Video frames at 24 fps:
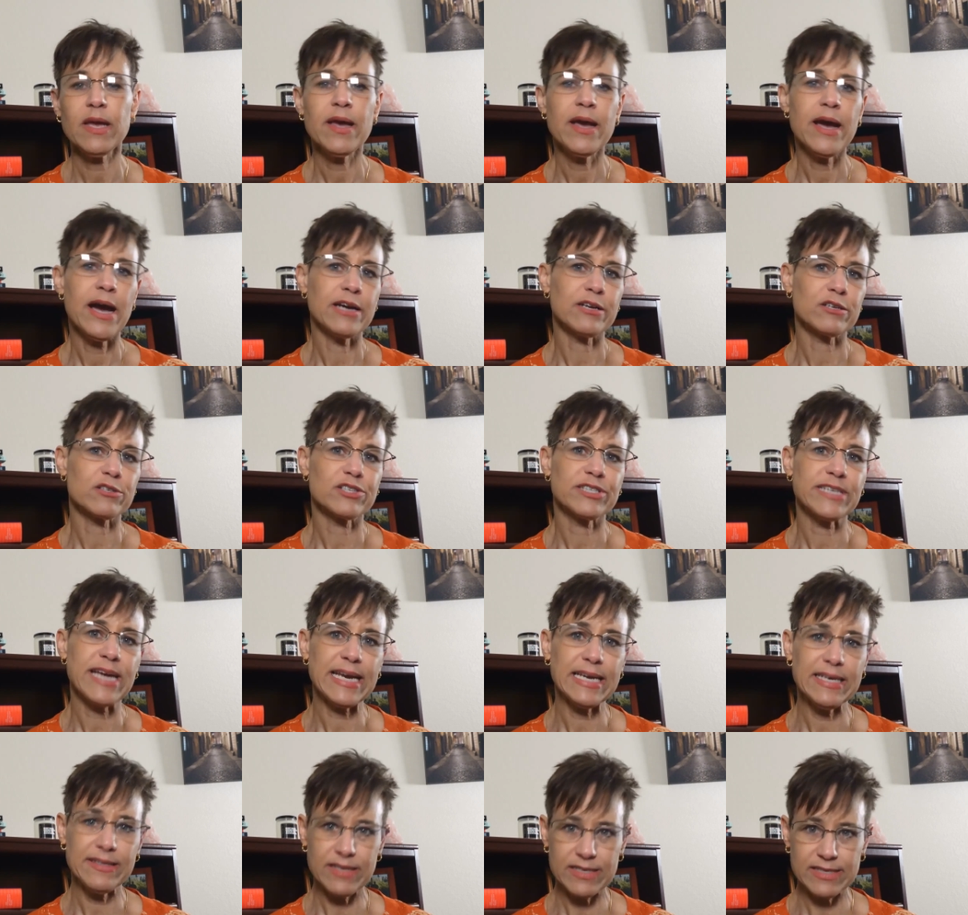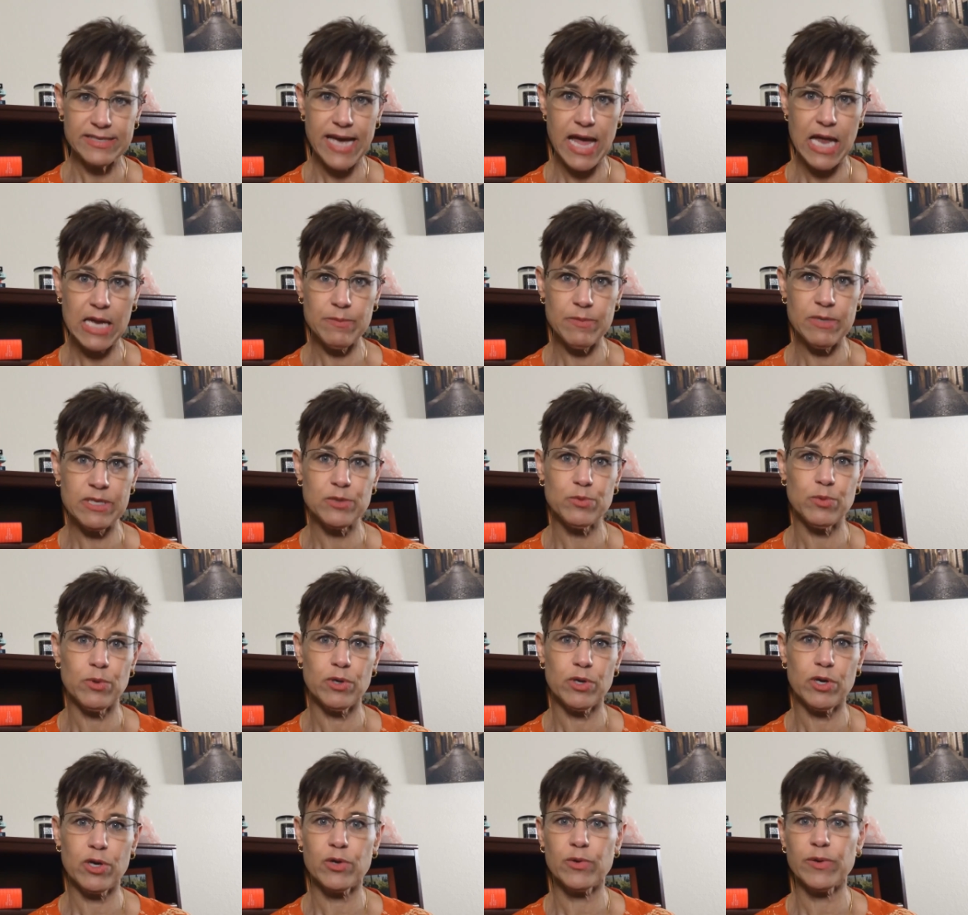Understanding these elements
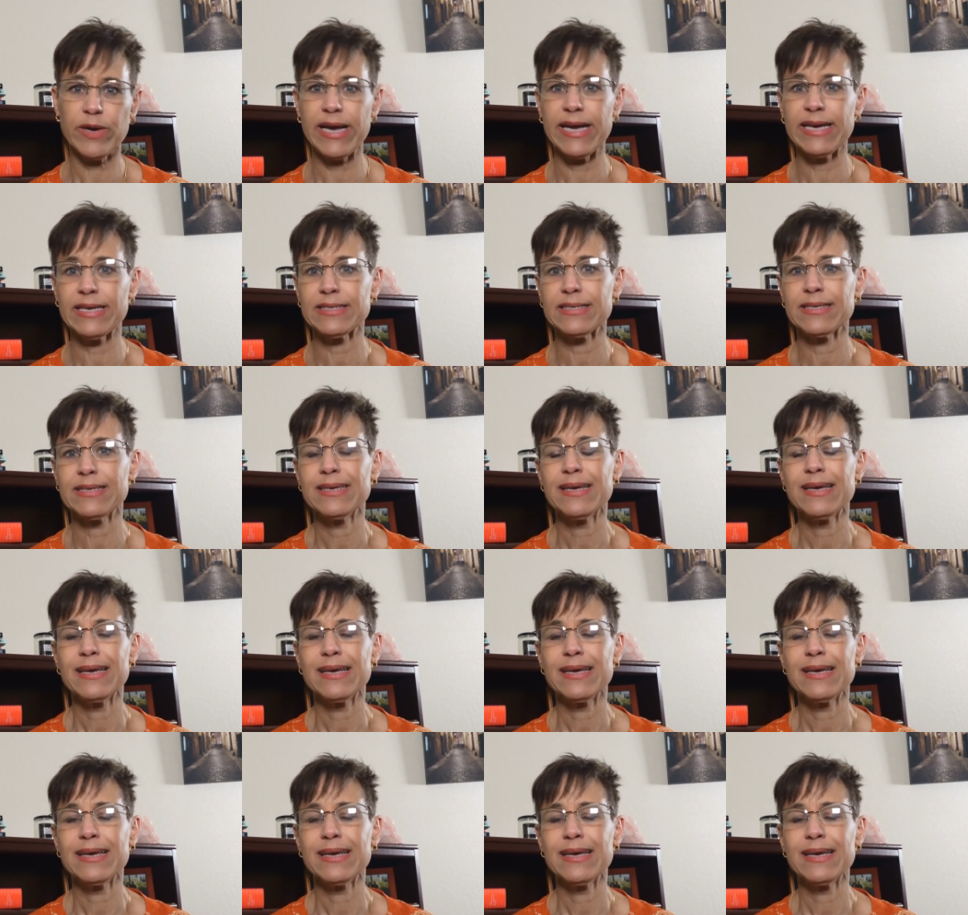will create